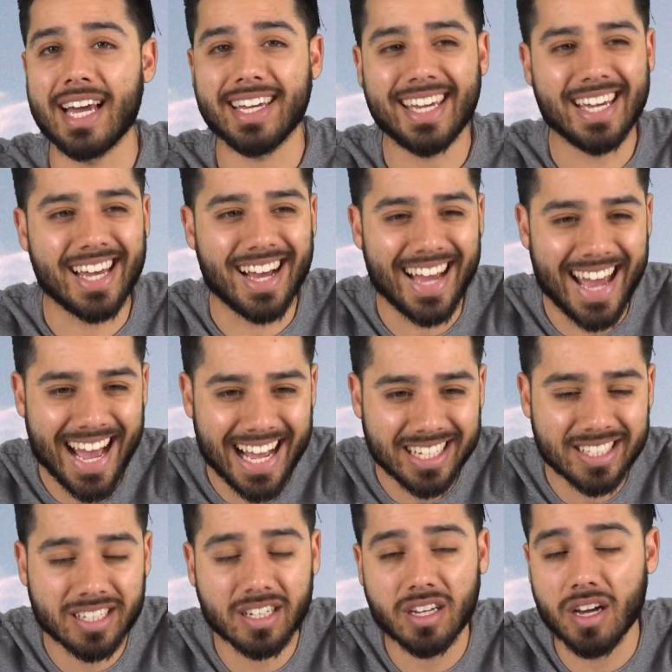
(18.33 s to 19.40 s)
I get
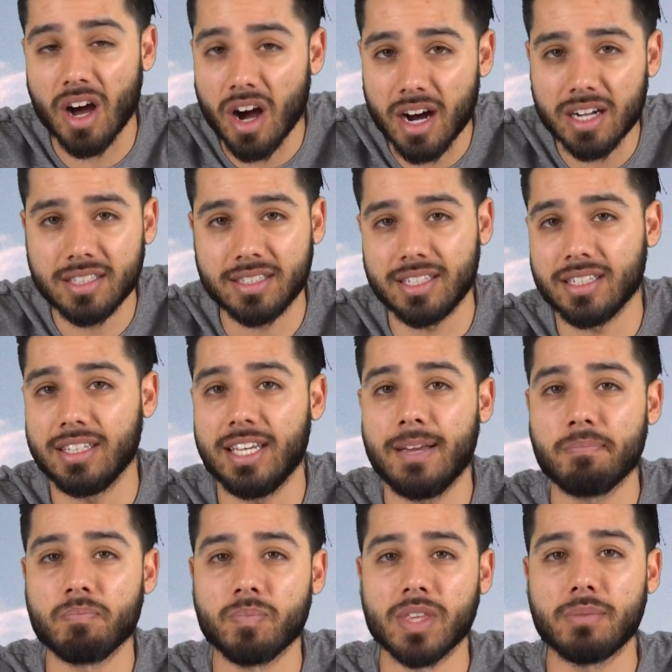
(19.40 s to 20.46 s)
asked
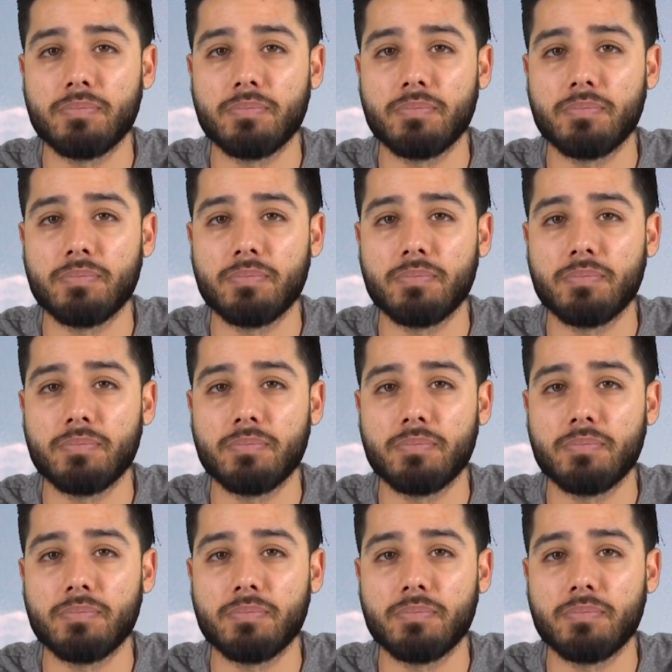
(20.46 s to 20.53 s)
constantly,